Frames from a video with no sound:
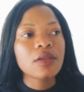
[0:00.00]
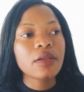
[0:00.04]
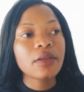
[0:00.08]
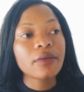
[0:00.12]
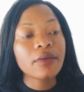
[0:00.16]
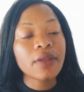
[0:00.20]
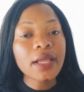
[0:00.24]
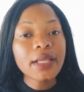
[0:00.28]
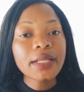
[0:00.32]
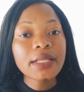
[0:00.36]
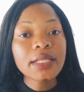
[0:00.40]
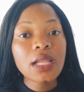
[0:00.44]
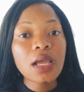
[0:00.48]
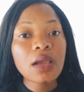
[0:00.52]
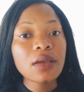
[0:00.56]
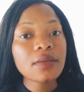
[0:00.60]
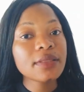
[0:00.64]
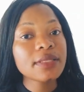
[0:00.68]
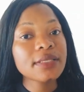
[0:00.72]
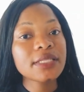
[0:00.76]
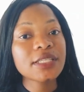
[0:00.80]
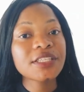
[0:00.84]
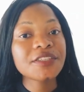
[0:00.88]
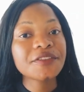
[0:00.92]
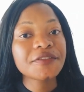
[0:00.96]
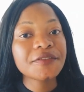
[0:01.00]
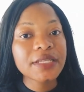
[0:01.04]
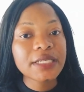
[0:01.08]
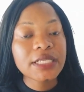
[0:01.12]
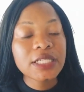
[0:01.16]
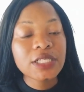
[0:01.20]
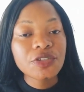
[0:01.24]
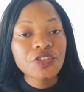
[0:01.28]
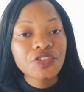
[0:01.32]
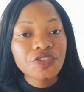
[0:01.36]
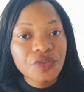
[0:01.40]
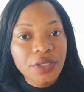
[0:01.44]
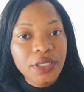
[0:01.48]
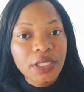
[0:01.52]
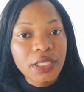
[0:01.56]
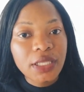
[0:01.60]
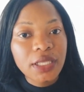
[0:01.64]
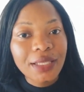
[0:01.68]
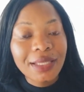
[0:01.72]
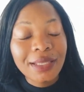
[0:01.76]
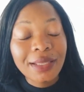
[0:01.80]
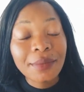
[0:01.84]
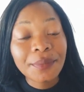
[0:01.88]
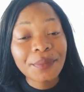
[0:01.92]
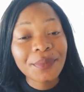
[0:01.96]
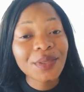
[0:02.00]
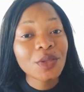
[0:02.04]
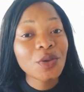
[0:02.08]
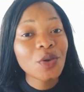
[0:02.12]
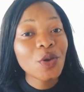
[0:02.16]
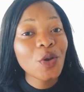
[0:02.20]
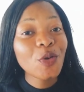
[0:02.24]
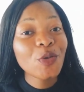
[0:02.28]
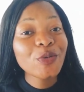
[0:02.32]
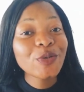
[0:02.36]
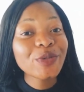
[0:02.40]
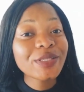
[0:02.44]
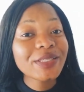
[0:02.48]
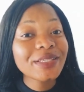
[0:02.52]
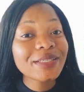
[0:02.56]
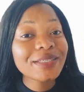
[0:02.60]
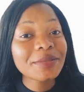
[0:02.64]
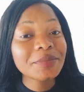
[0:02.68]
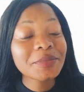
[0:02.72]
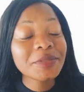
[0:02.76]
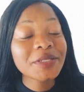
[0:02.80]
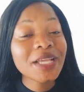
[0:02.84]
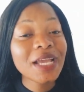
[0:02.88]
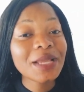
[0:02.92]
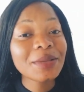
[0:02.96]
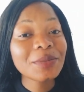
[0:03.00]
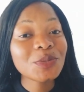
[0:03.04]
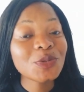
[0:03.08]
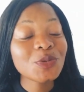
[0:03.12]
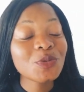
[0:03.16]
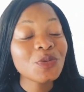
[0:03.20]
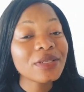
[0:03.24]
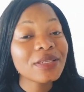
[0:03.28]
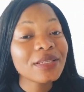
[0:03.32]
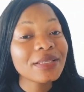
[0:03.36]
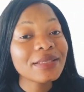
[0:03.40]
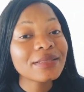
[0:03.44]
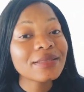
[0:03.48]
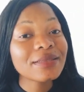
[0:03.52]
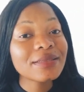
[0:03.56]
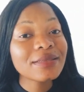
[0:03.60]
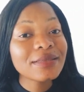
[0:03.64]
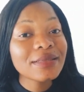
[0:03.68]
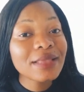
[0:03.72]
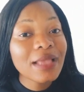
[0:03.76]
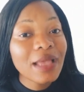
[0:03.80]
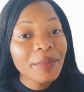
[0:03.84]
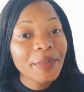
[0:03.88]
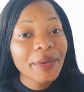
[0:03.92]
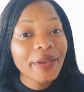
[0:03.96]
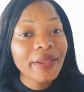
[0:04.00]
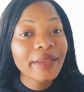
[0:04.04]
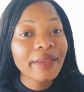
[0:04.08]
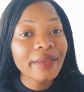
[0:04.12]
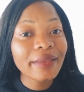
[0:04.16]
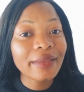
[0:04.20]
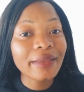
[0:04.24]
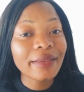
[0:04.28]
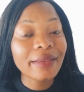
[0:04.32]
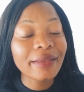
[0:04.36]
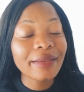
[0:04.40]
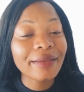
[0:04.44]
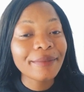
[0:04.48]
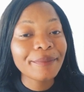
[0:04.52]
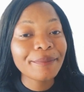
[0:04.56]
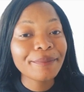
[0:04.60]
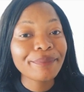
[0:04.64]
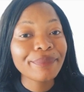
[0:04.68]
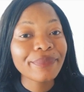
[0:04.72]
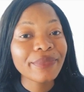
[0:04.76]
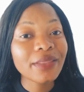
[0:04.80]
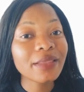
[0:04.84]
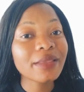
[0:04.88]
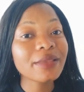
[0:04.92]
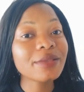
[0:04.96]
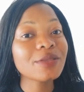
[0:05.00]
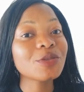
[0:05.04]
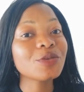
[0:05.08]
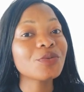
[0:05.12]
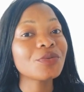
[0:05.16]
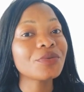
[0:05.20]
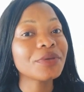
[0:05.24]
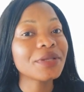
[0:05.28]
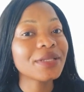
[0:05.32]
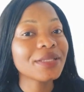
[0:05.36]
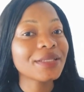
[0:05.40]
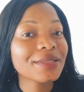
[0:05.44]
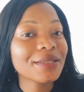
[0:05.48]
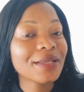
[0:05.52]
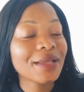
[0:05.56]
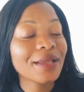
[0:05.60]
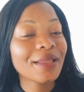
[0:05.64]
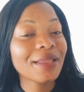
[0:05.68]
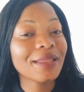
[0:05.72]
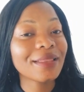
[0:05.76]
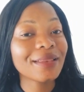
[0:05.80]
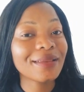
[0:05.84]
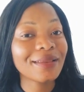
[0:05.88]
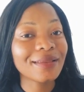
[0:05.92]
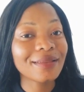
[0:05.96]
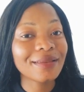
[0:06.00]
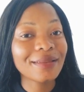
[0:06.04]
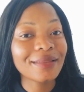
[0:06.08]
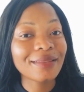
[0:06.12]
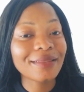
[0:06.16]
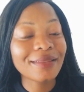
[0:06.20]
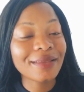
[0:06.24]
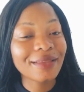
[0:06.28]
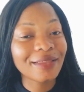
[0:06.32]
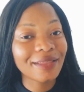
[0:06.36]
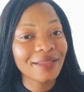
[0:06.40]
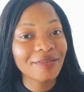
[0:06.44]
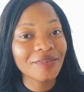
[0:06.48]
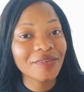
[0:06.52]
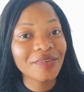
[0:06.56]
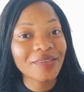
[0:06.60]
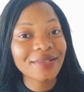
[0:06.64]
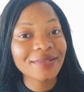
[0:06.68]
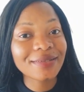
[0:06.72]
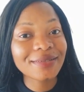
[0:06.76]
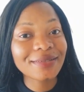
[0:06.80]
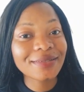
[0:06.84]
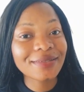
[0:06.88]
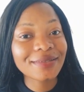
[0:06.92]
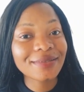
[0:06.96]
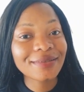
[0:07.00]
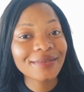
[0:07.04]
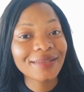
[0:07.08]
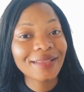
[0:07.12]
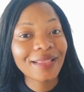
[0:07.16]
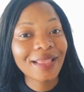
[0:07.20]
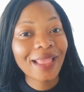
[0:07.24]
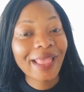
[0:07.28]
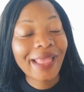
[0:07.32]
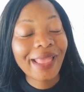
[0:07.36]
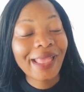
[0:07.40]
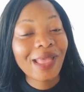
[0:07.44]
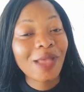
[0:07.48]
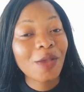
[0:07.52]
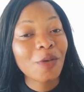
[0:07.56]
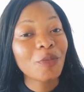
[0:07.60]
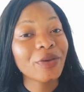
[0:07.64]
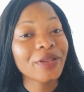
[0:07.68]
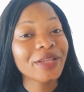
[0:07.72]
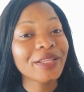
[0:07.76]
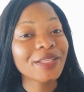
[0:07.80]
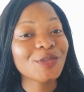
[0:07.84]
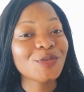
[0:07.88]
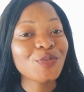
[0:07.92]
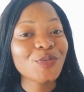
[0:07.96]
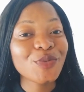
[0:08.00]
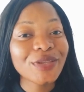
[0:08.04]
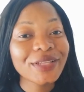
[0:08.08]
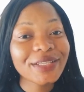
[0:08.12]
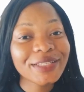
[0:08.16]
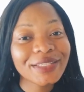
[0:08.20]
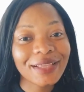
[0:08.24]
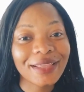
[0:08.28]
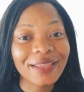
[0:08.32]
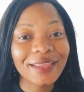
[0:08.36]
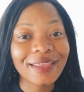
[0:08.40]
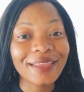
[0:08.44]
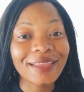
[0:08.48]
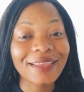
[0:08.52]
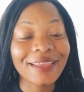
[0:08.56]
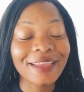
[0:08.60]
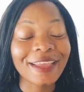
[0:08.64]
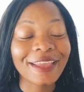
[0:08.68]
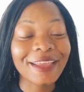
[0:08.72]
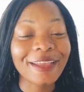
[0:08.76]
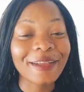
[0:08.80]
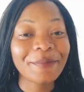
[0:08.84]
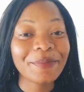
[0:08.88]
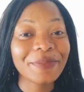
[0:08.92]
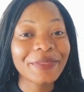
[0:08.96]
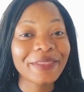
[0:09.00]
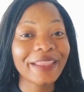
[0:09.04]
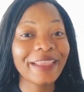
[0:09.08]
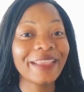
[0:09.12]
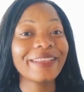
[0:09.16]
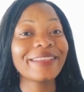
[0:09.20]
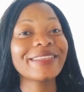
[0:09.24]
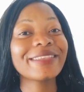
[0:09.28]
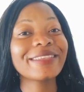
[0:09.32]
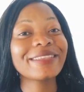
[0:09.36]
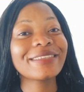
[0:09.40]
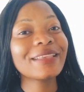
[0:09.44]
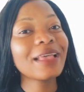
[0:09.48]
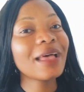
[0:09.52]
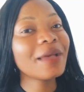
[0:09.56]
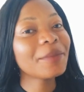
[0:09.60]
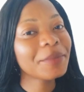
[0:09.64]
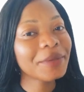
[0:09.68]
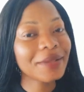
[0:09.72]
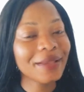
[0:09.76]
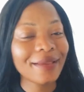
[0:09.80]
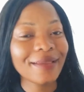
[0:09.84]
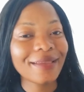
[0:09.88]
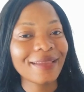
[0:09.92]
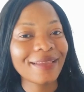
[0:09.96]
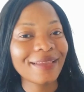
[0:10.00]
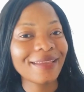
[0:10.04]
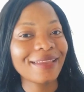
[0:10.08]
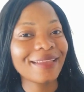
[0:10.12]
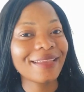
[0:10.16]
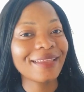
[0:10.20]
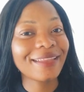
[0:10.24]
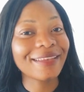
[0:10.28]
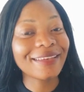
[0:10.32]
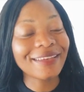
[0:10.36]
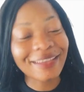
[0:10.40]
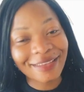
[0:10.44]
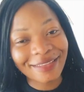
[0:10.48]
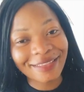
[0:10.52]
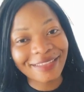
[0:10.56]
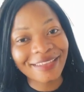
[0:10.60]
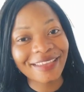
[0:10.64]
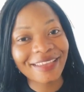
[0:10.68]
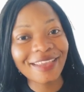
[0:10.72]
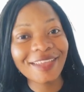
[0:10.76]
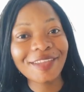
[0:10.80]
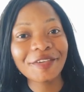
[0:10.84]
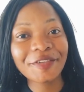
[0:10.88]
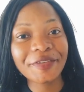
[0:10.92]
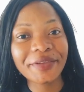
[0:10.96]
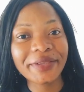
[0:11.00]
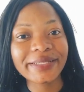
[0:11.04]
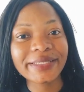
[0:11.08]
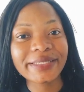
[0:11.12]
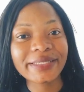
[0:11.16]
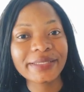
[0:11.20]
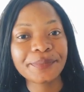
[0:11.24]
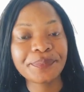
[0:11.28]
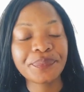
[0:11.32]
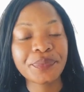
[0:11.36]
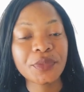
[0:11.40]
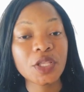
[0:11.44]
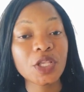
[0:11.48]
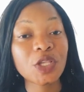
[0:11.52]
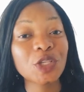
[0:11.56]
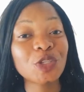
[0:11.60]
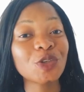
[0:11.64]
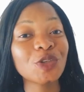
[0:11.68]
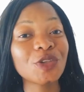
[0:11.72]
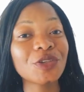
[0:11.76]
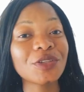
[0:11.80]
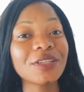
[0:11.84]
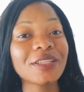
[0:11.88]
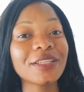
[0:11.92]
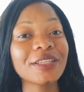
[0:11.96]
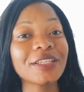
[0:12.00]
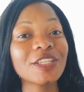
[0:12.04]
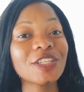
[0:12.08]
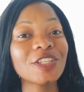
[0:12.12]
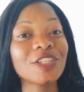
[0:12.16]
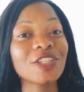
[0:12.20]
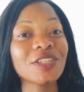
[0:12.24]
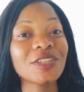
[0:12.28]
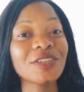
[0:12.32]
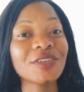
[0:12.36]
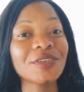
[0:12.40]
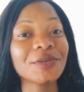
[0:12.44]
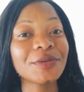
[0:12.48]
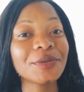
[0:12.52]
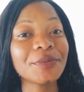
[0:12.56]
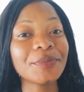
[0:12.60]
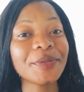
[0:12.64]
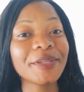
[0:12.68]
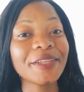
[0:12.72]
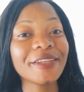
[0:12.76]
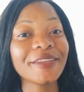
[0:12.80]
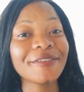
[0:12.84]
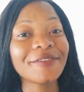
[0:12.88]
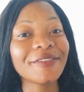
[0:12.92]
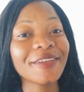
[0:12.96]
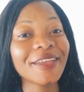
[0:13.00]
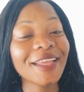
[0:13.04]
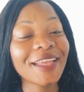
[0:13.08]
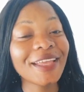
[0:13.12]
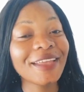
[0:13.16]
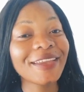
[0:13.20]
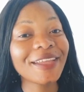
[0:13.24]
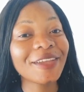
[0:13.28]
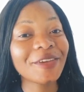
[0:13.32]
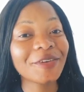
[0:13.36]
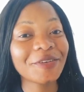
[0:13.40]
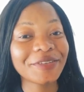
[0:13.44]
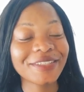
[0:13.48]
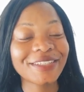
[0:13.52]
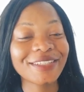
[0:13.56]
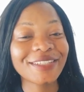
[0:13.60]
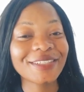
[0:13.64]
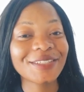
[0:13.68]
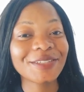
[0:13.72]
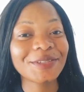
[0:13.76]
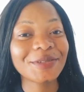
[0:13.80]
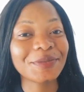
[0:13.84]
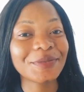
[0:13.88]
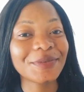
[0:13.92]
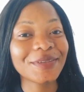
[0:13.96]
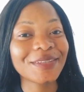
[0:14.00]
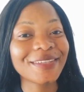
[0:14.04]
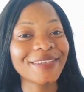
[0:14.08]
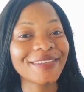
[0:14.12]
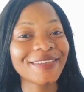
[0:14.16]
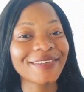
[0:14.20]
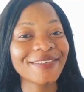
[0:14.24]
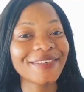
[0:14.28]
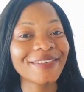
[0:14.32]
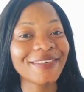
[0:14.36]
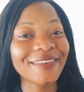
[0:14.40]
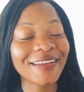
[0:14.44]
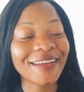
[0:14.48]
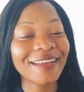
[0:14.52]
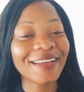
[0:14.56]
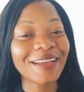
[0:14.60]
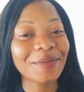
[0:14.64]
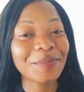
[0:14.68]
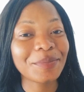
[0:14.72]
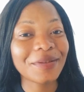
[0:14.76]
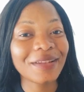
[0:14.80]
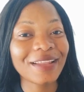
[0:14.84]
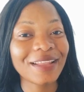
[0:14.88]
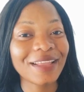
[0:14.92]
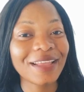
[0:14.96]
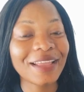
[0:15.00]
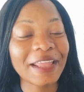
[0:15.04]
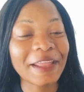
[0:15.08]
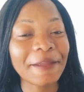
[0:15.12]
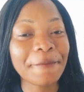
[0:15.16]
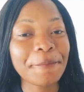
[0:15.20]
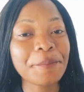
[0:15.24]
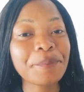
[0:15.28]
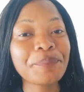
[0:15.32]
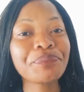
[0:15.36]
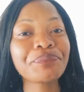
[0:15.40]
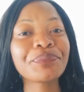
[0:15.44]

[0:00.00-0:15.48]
Right now, this is very tricky because sometimes when it's summer here, it's winter in another areas. When it's winter here, it's summer in other areas. So you need to be very cautious when you are applying.